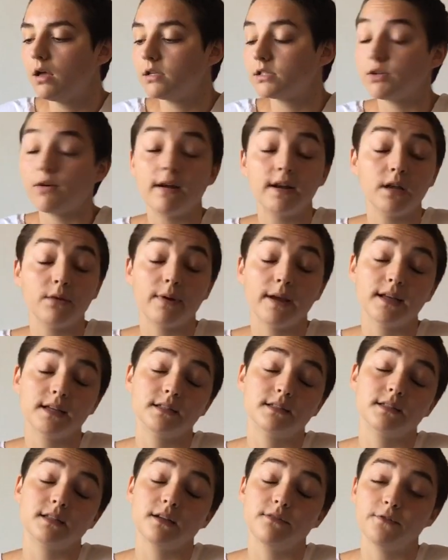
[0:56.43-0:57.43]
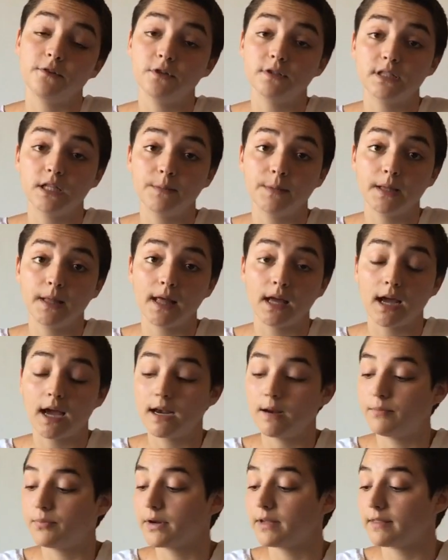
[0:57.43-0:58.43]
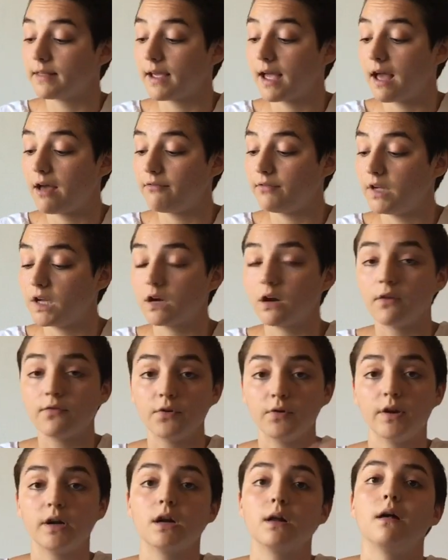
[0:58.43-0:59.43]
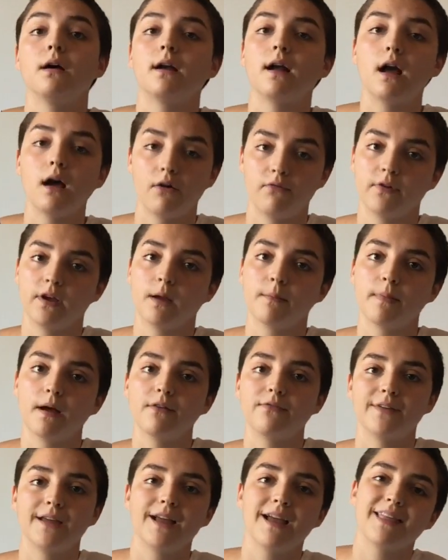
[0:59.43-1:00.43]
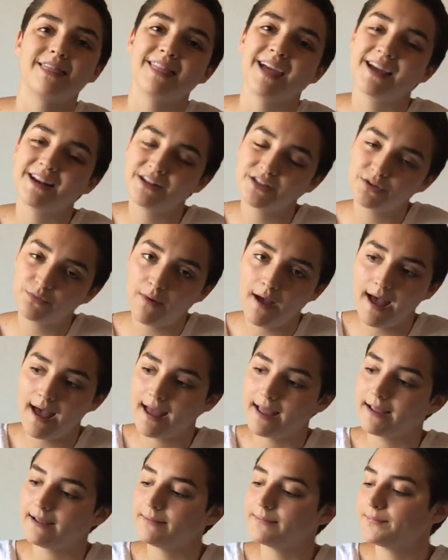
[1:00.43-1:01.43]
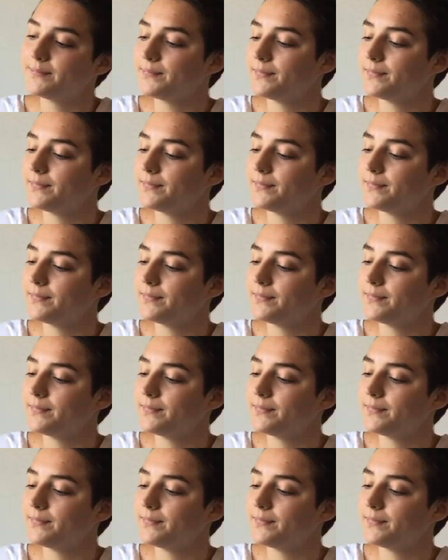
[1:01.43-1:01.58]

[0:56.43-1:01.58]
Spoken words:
So anyways, if you see me kind of breathing heavy or if you hear a lot of huffing and puffing, that is why.